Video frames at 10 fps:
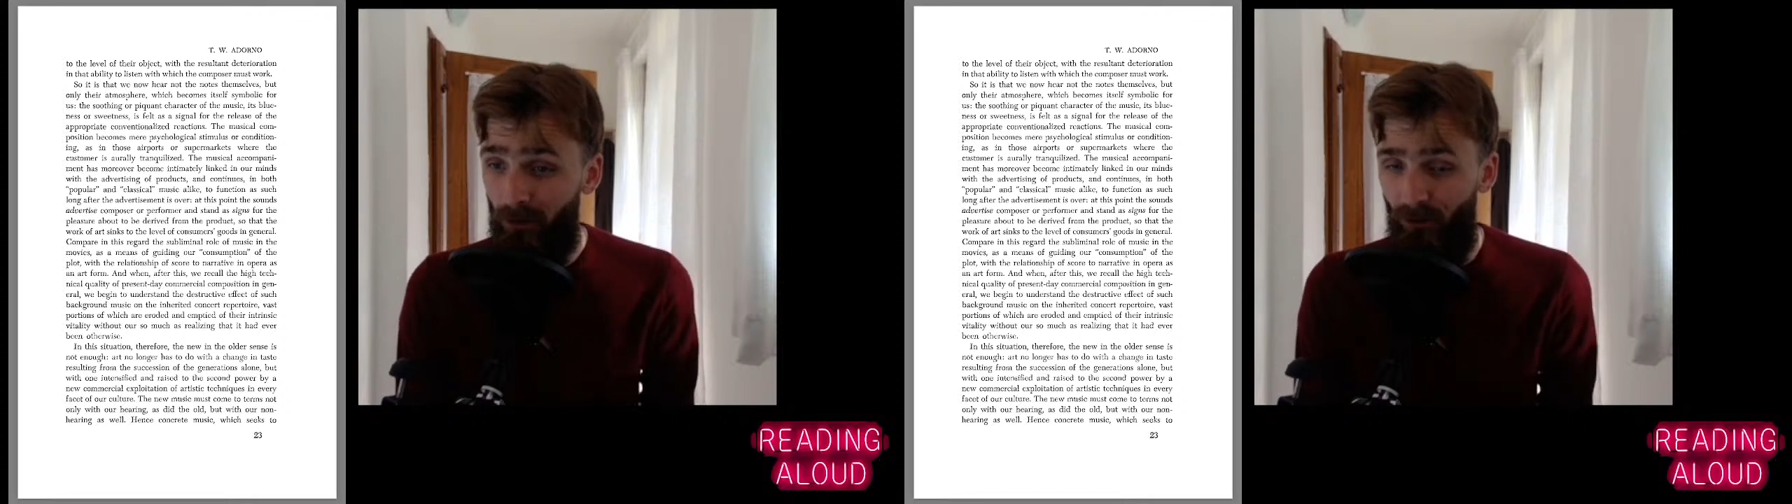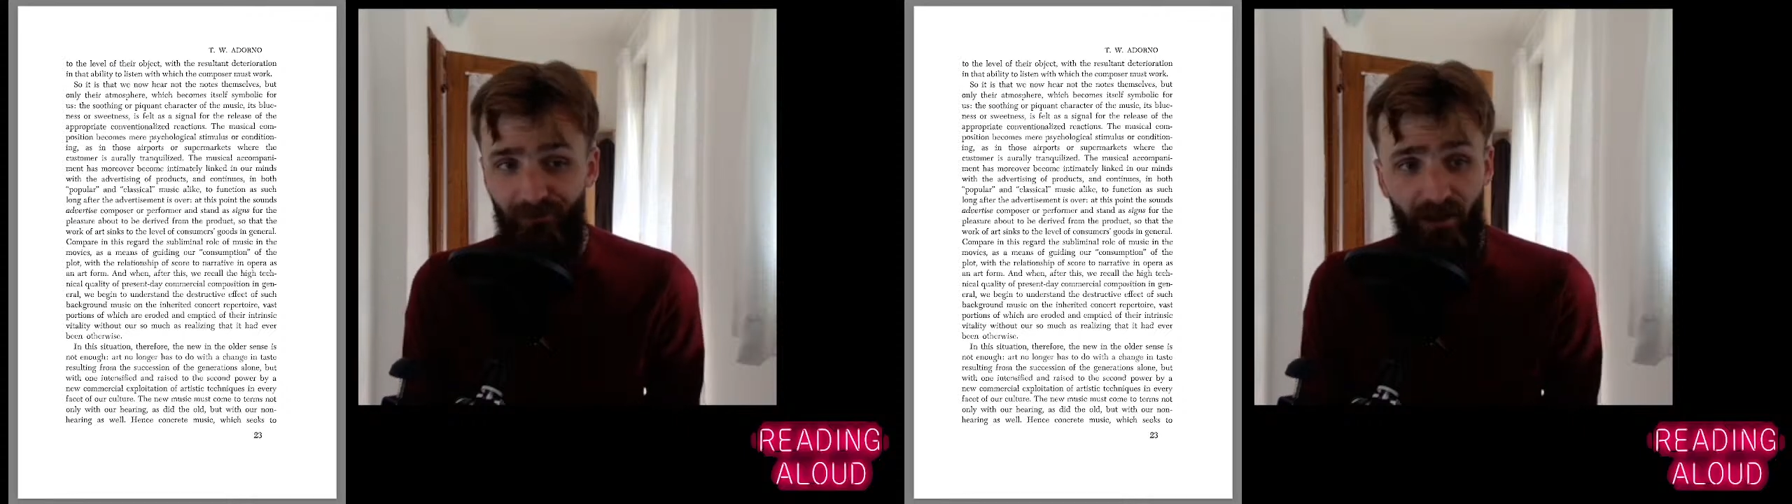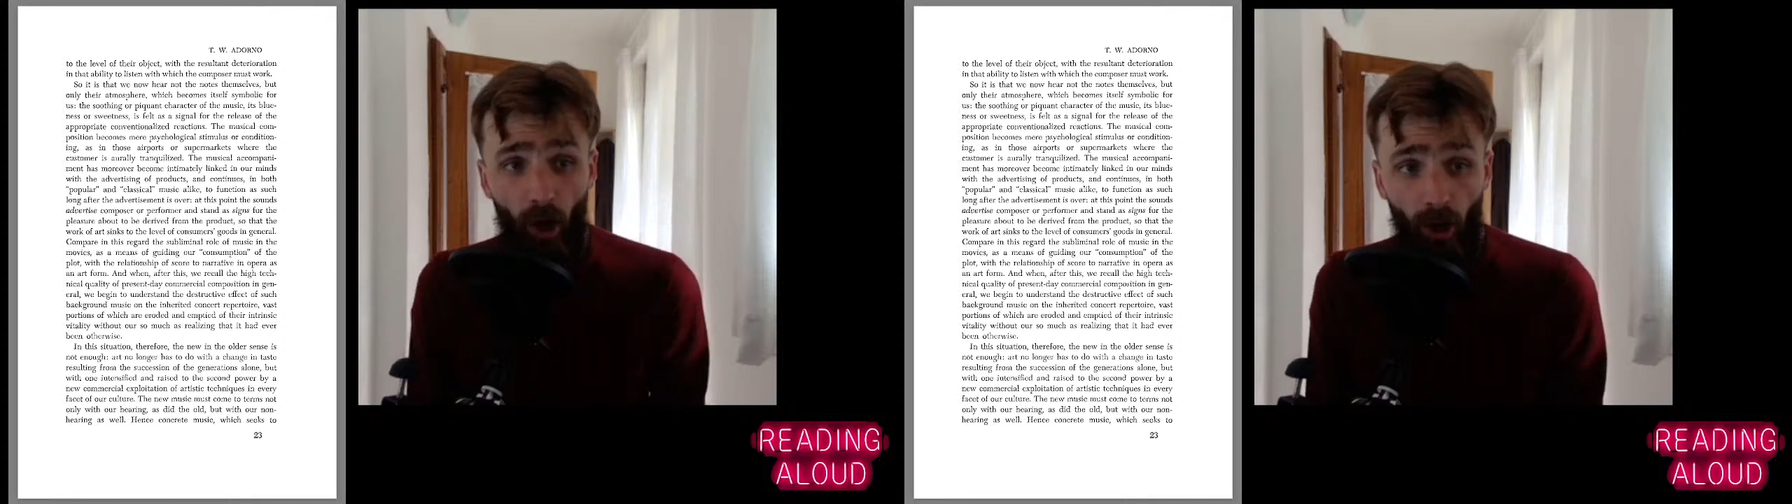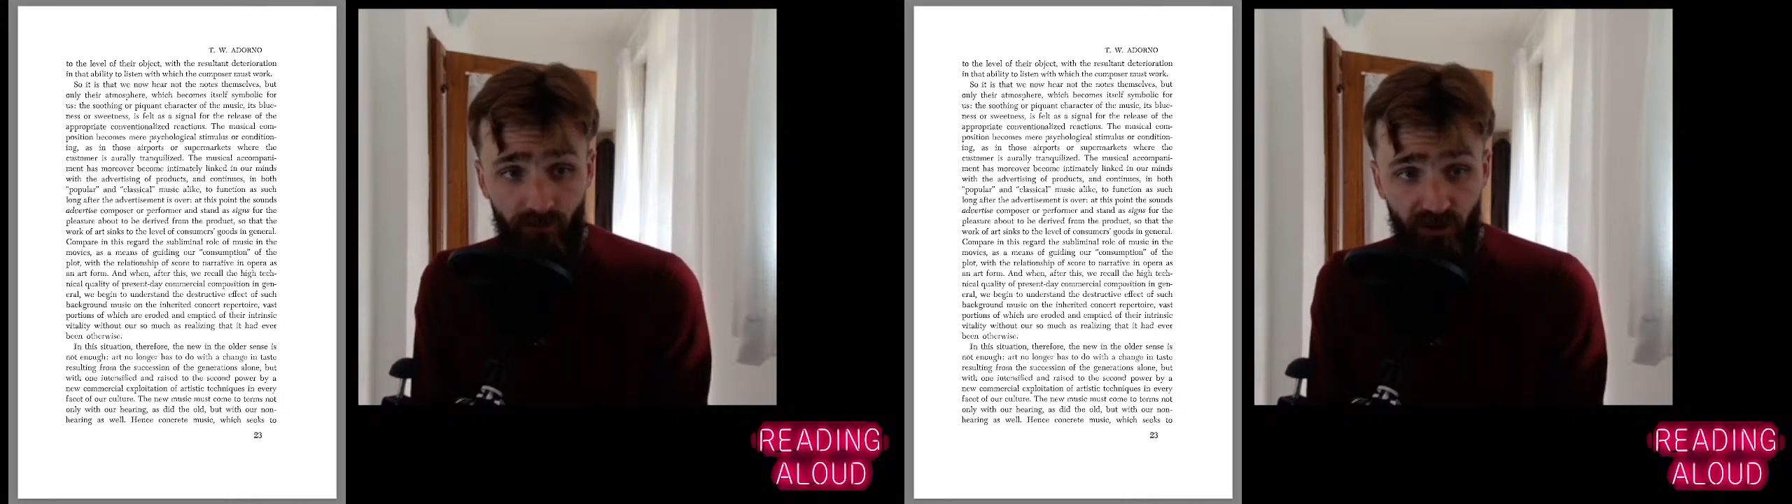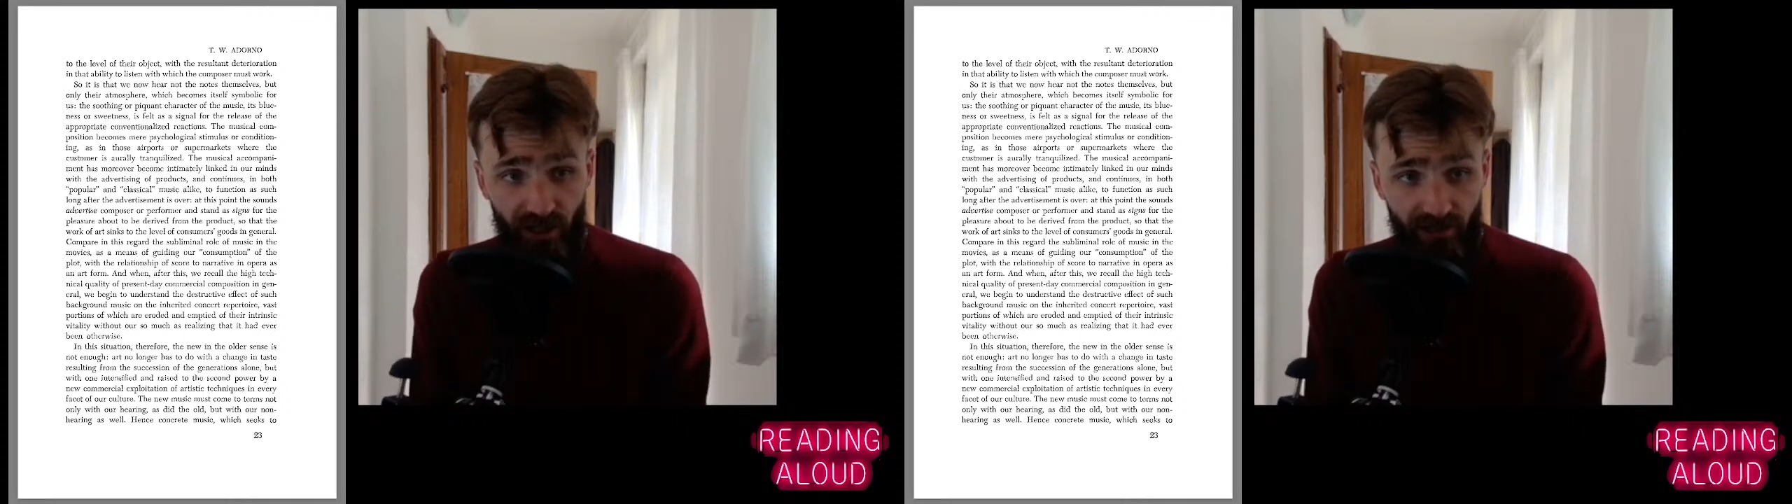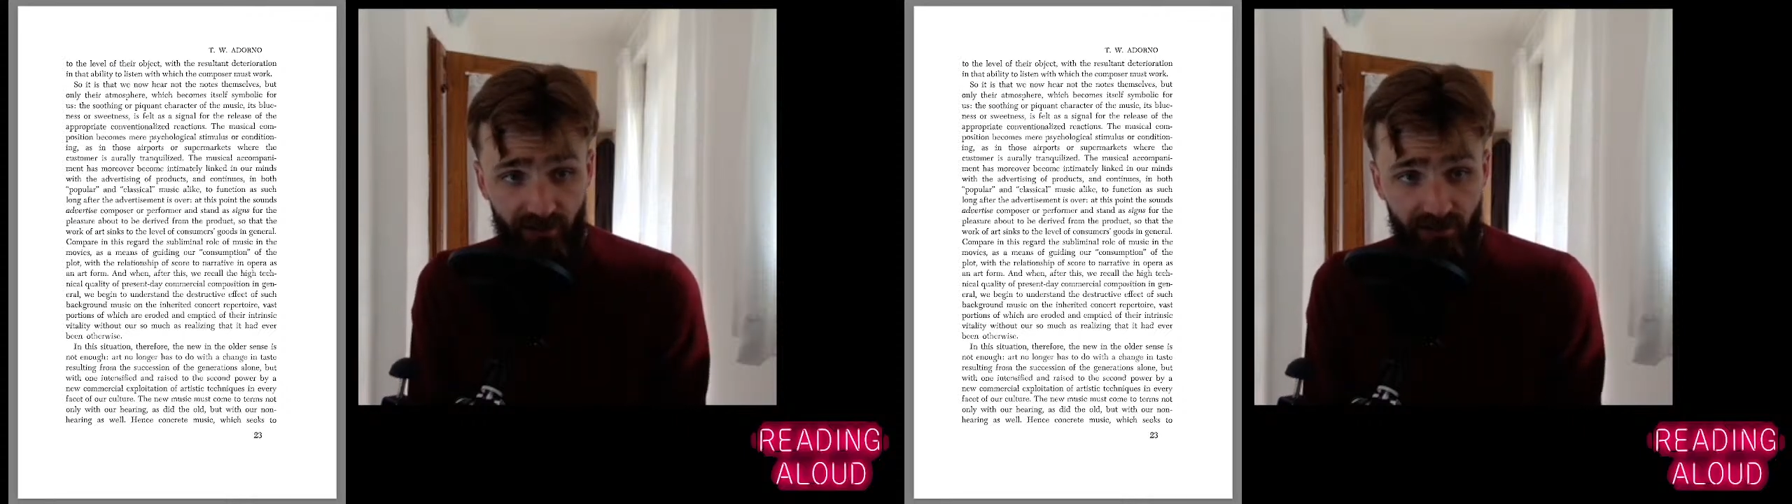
of their object,